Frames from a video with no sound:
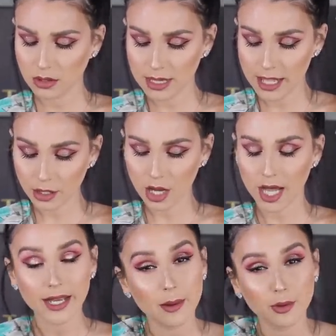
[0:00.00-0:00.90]
nip,
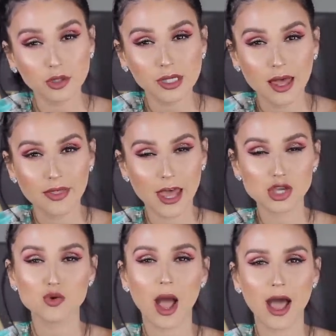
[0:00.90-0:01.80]
uh, nipples
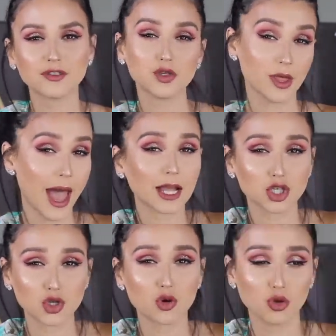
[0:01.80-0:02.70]
that you have to the
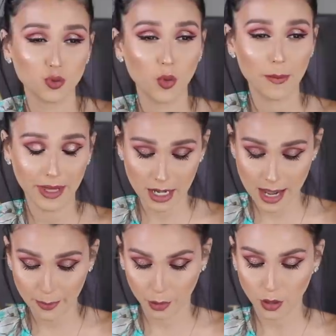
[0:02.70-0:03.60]
actual women
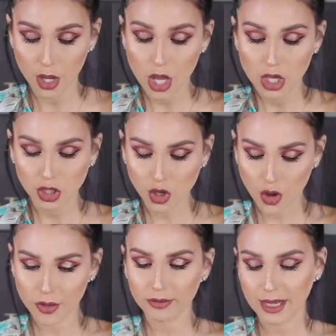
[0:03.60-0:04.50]
nipple.
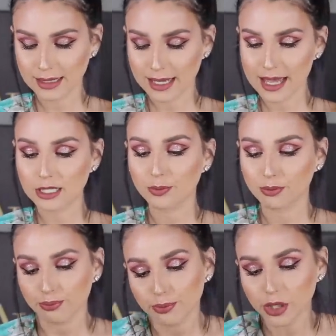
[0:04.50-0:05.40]
So they say it's
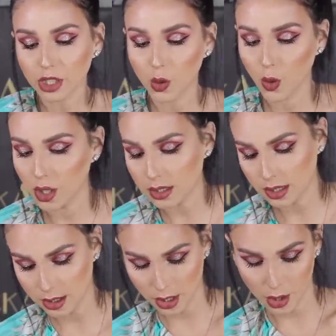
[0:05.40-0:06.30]
pretty cool.
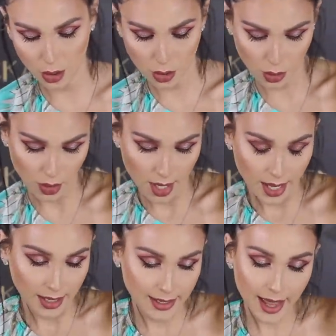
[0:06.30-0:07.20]
So
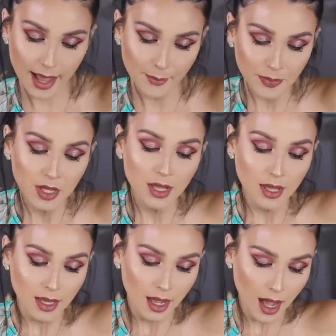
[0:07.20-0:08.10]
yeah,
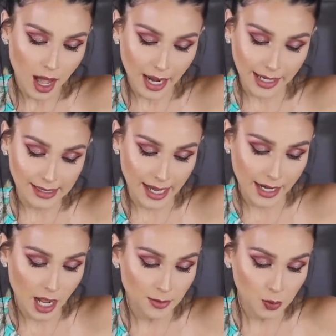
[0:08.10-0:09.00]
uh, like I
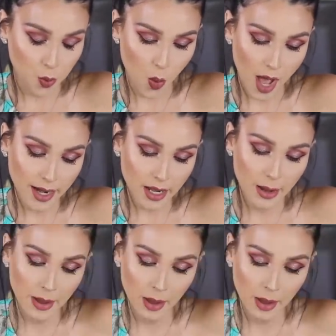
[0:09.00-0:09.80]
said, it comes one